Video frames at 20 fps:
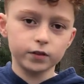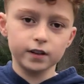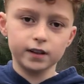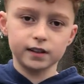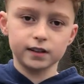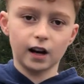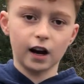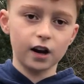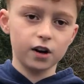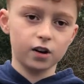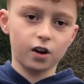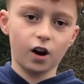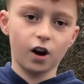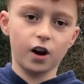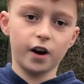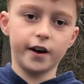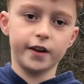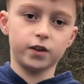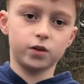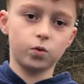entire
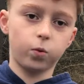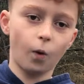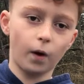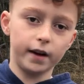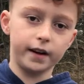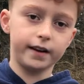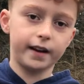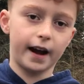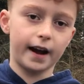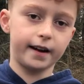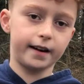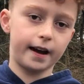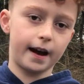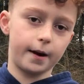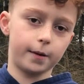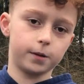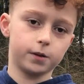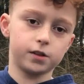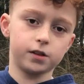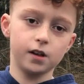car in 29
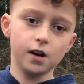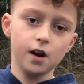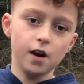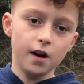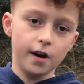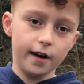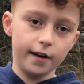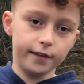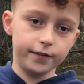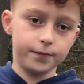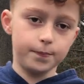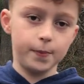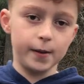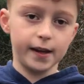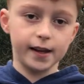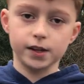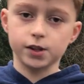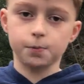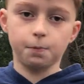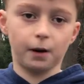hours of
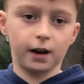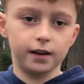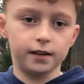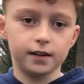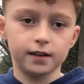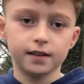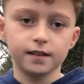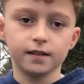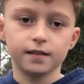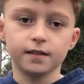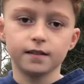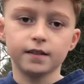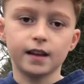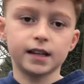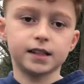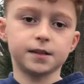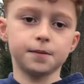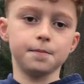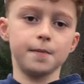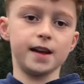being spun.
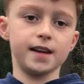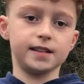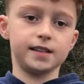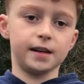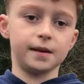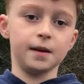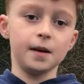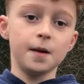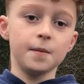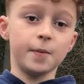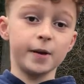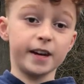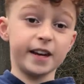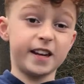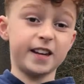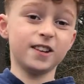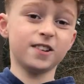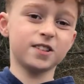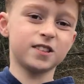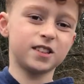That's amazing. But
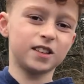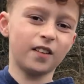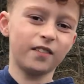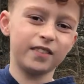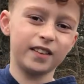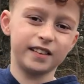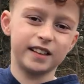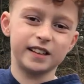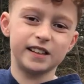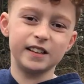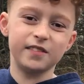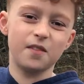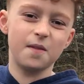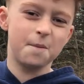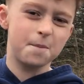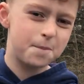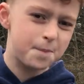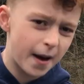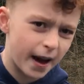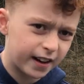here's something that's
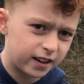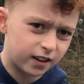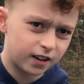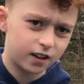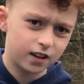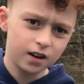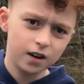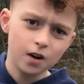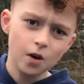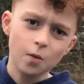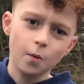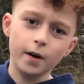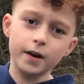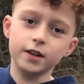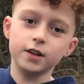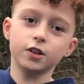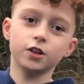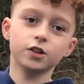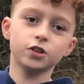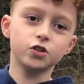even better.
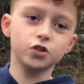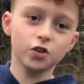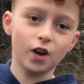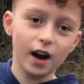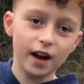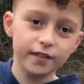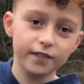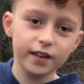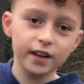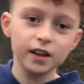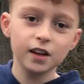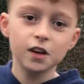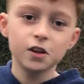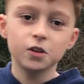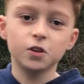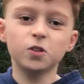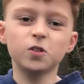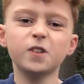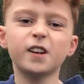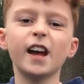When you're driving,
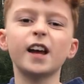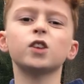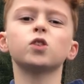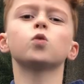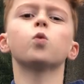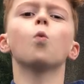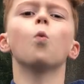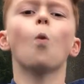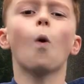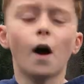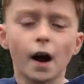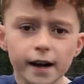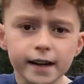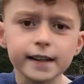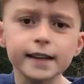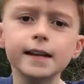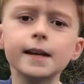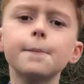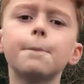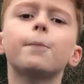you get
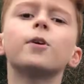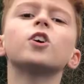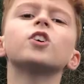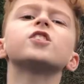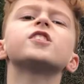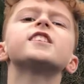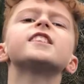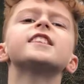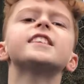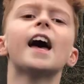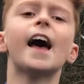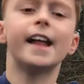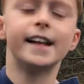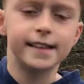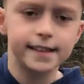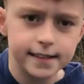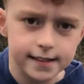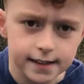20%